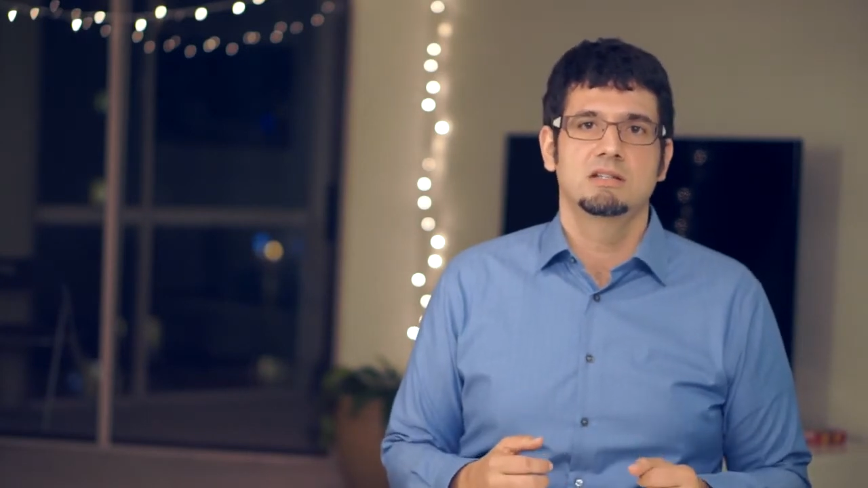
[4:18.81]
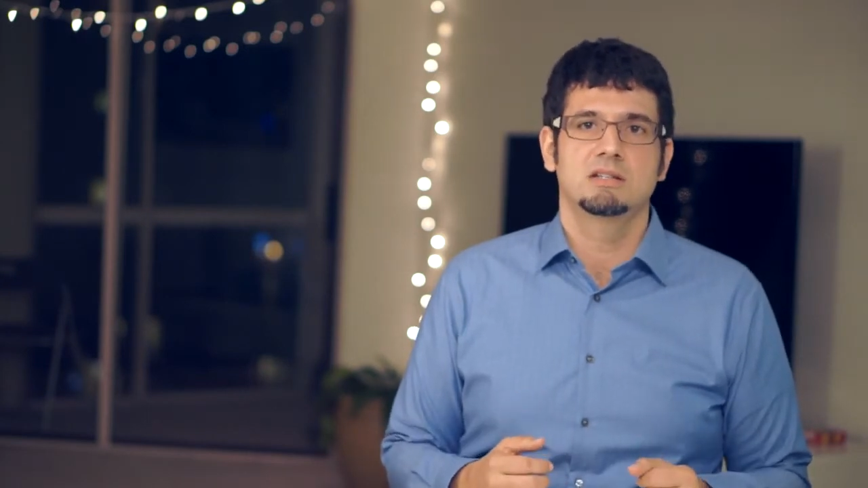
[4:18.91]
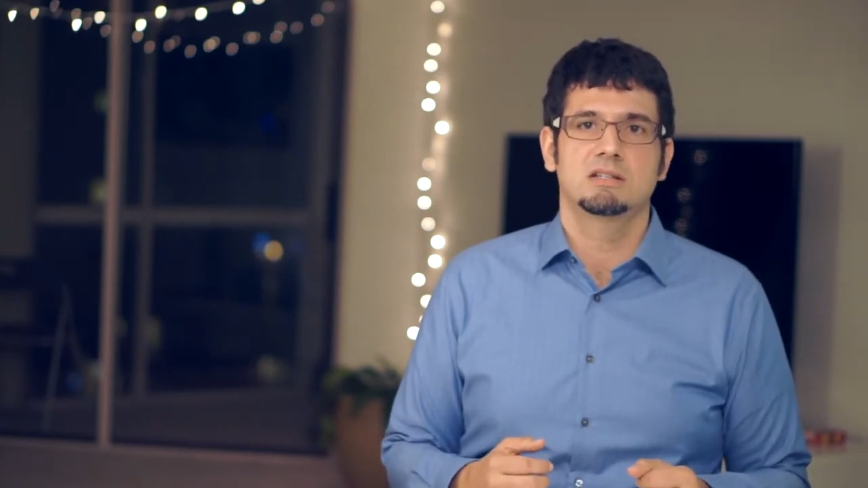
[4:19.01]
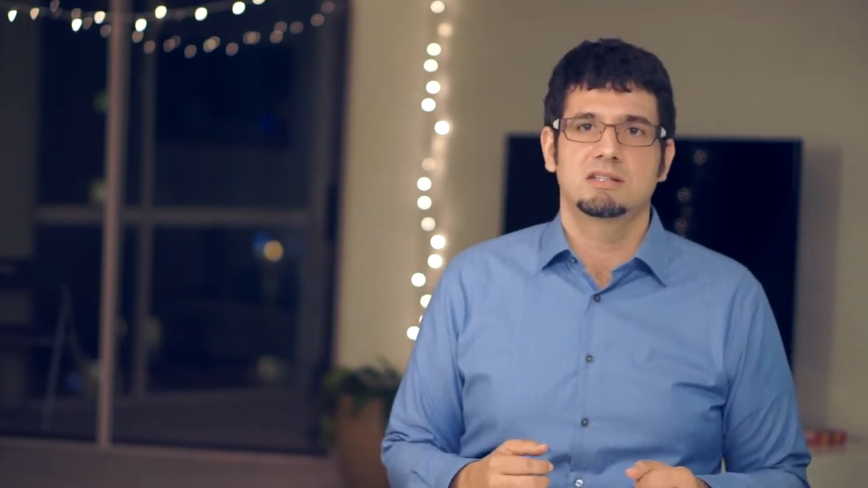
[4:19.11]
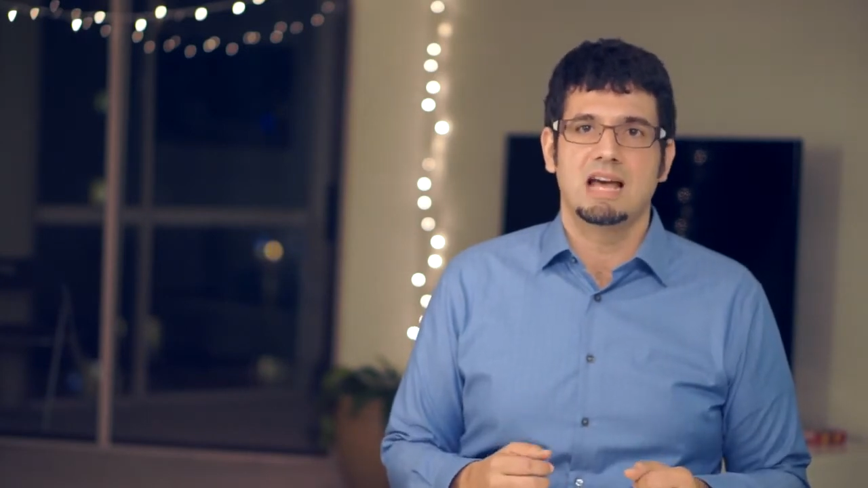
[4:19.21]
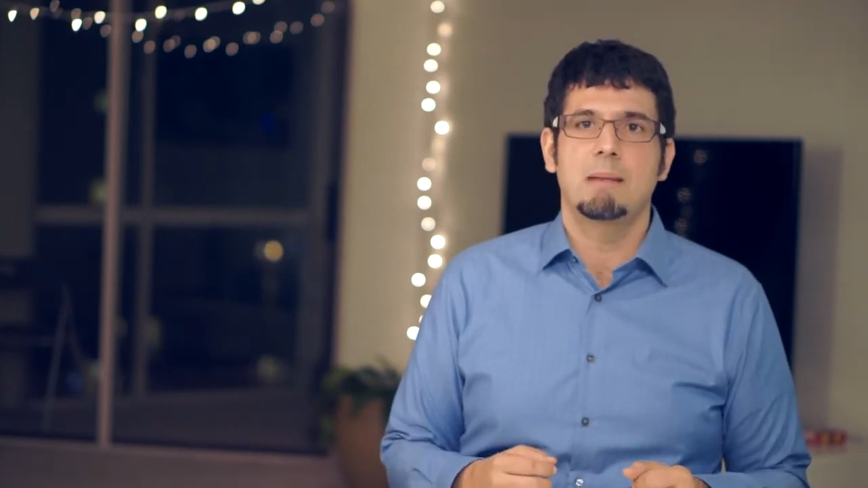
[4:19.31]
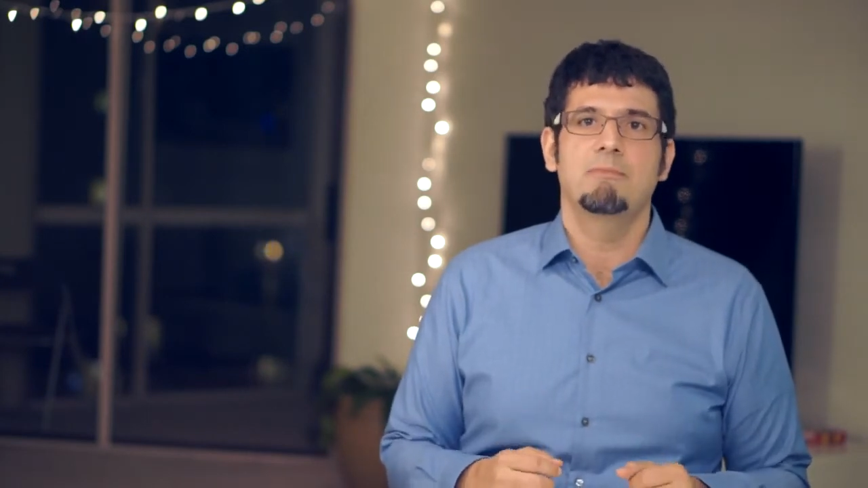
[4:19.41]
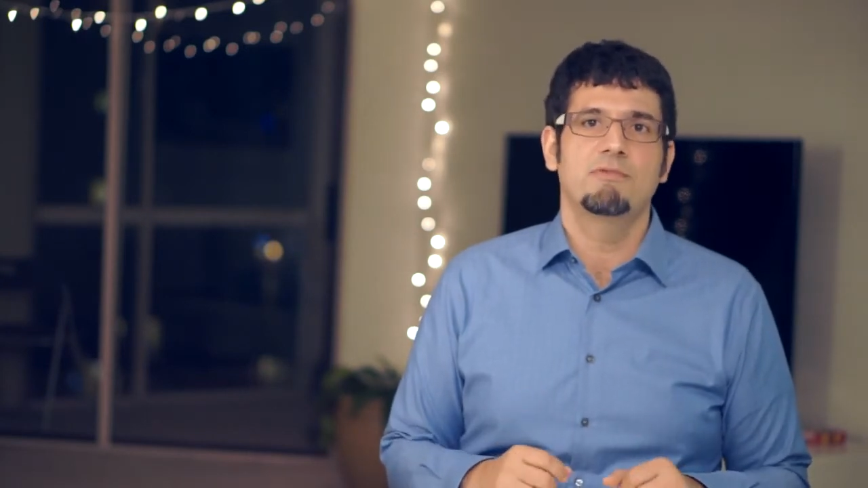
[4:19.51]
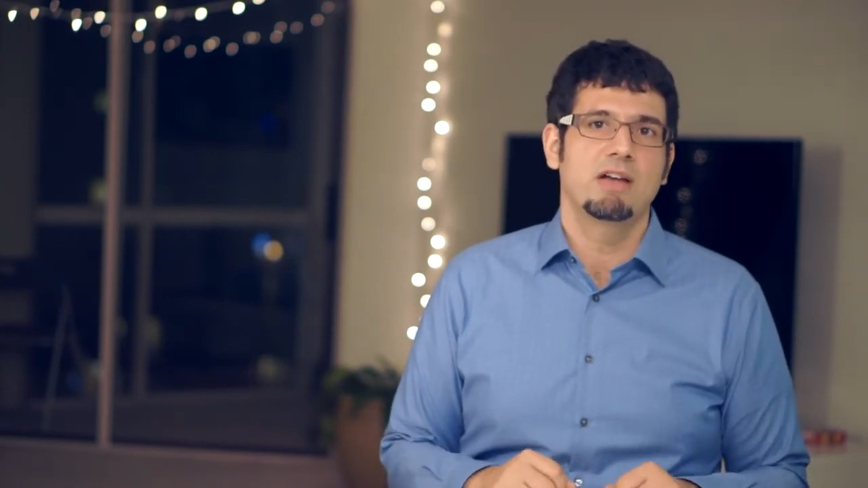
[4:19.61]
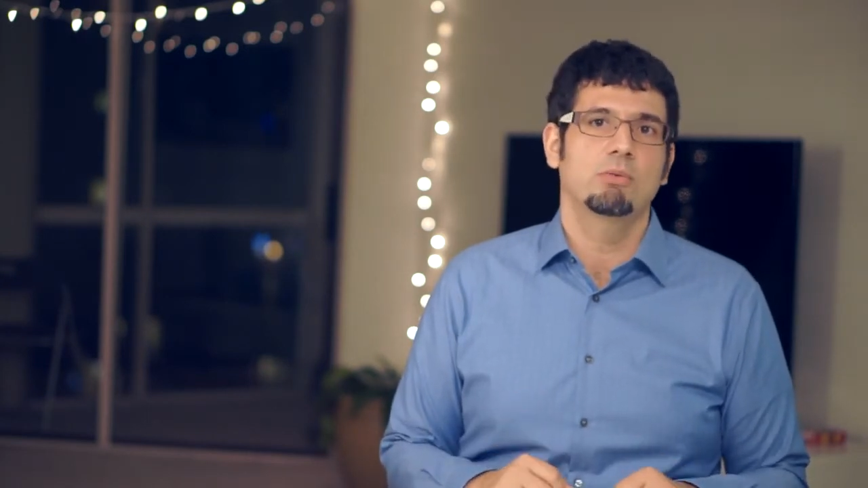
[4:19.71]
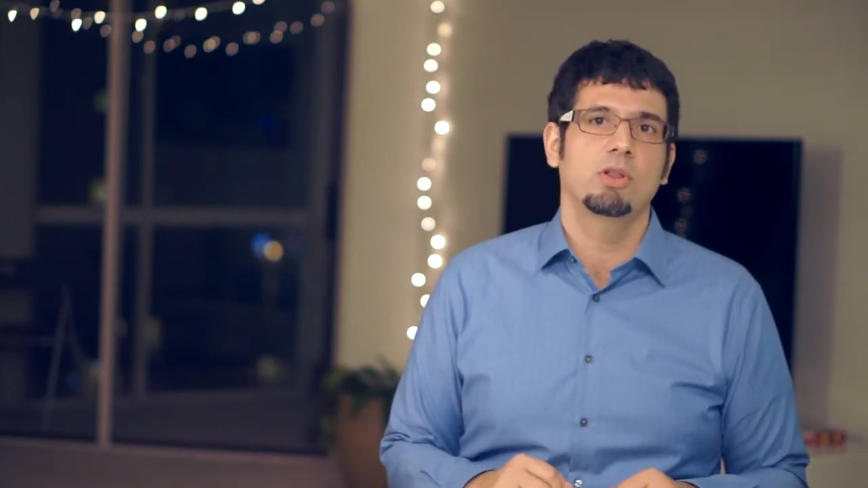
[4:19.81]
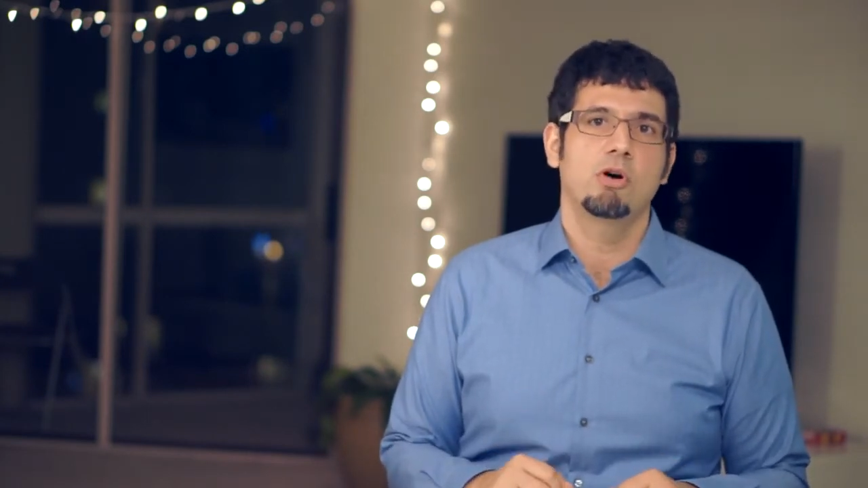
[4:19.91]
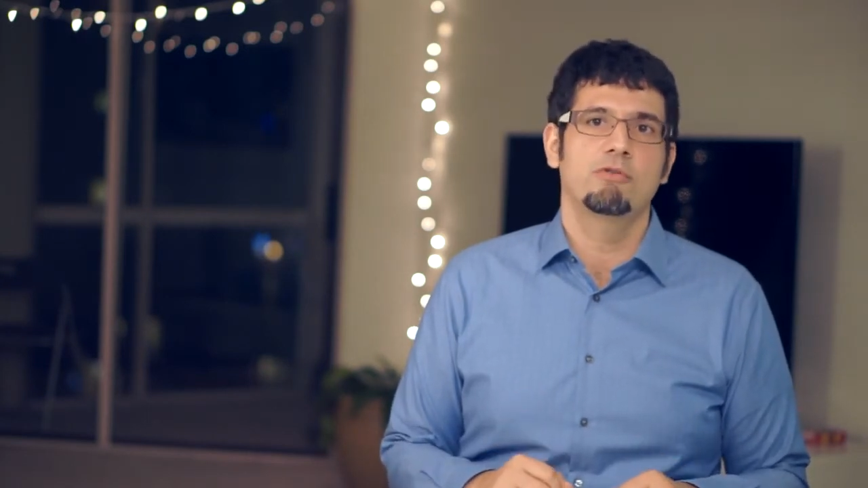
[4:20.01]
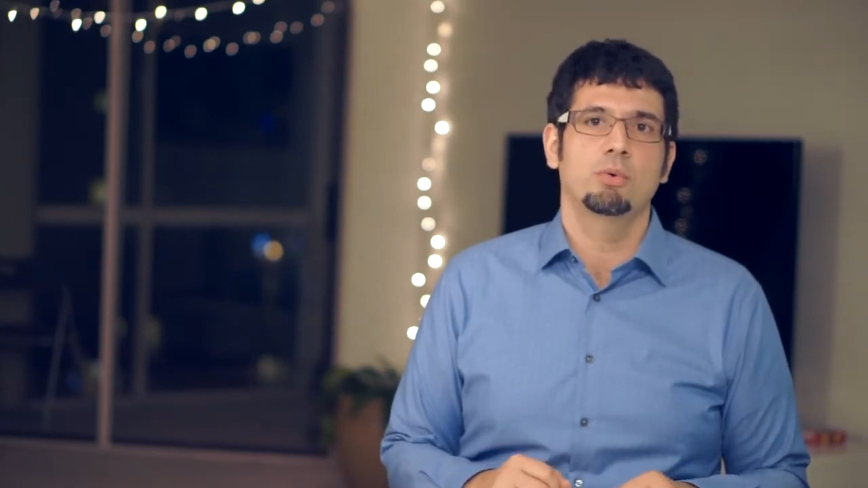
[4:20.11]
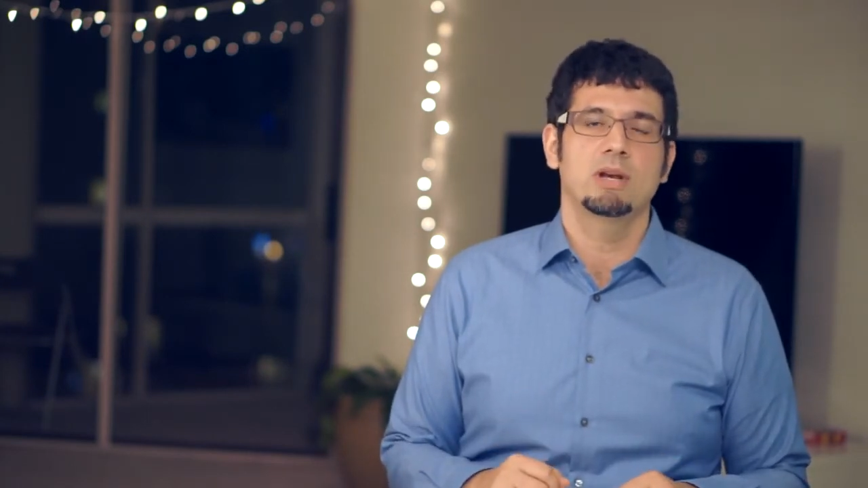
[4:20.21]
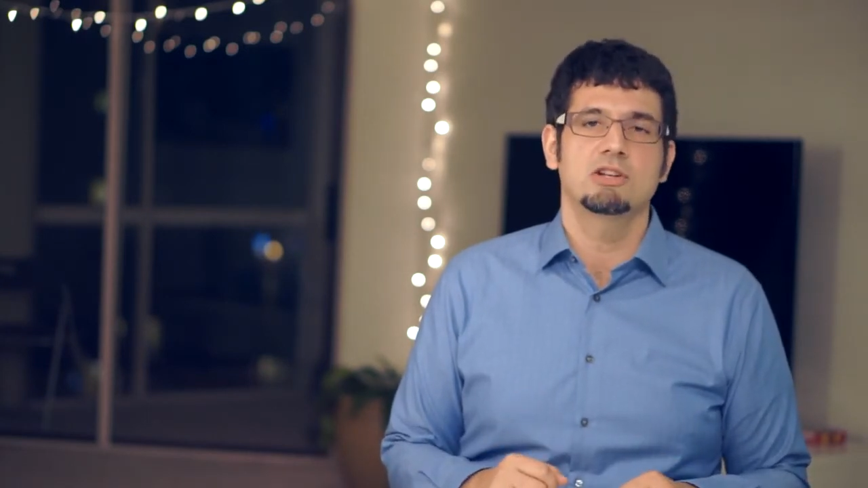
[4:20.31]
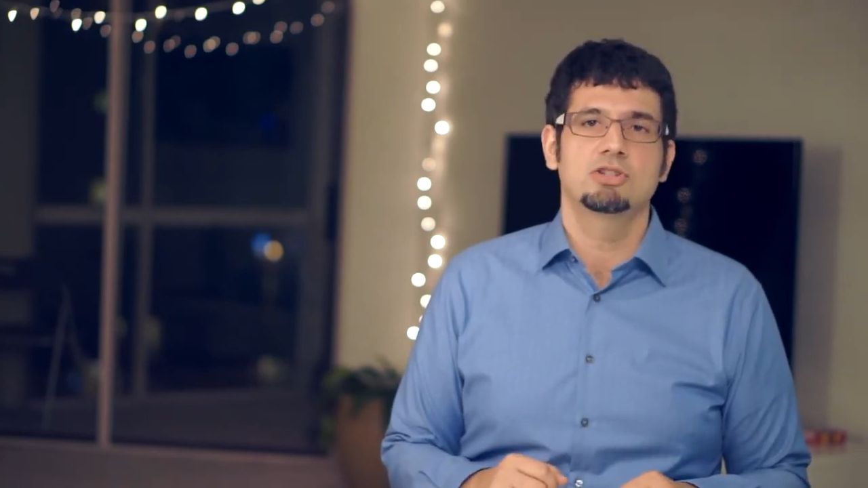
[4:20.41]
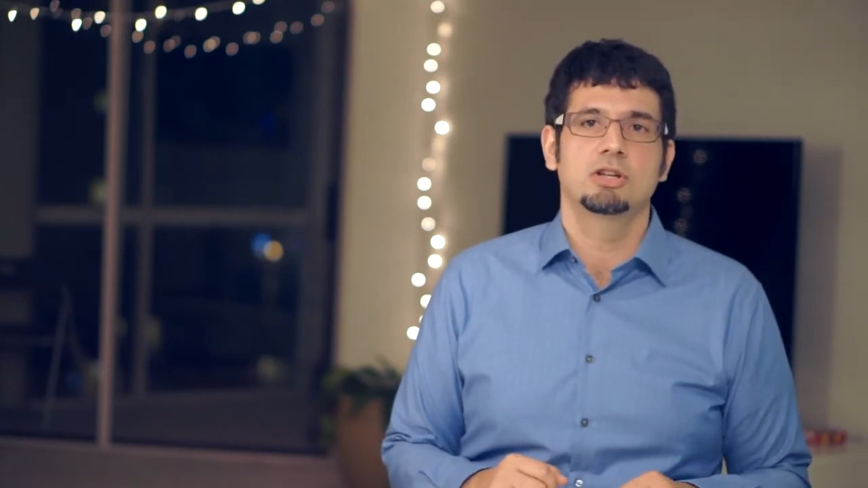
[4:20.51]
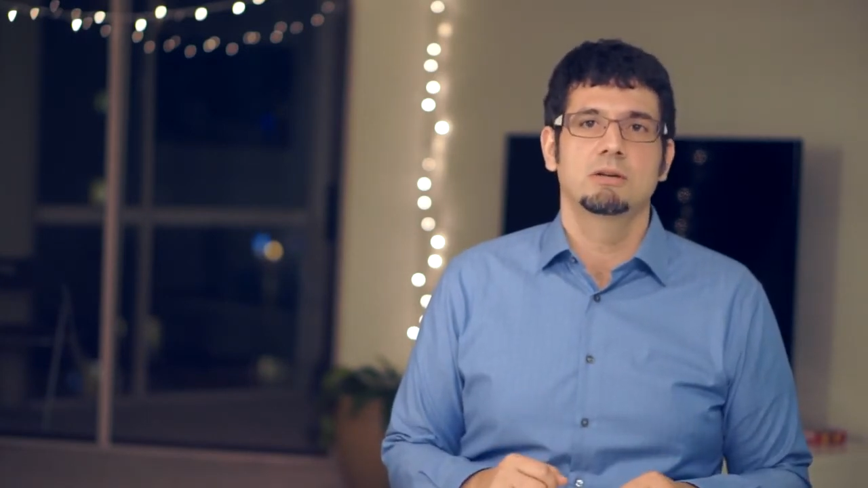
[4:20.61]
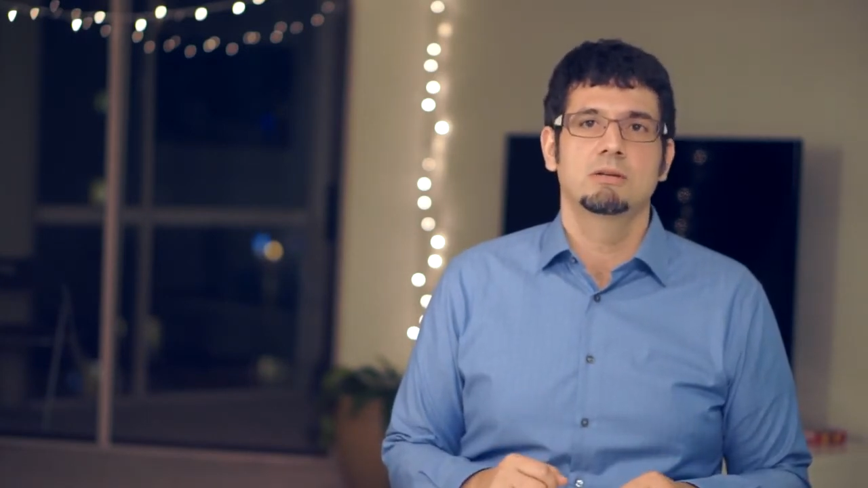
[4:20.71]
to stop federal
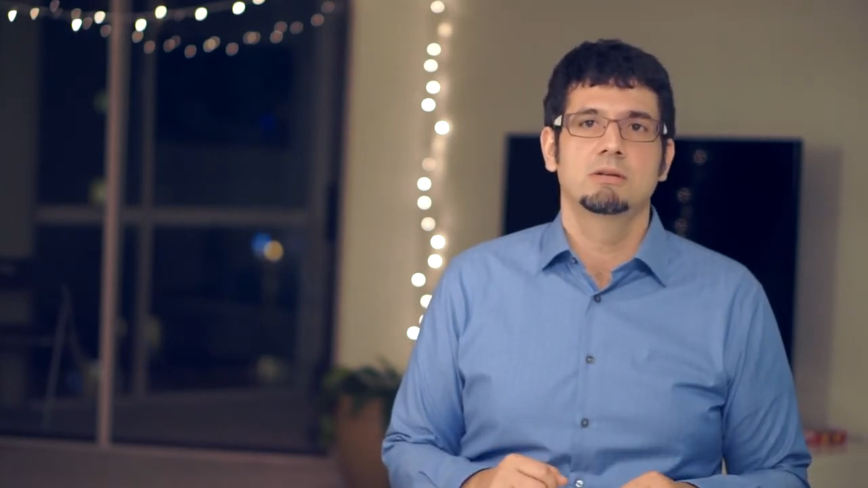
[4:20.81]
overreach.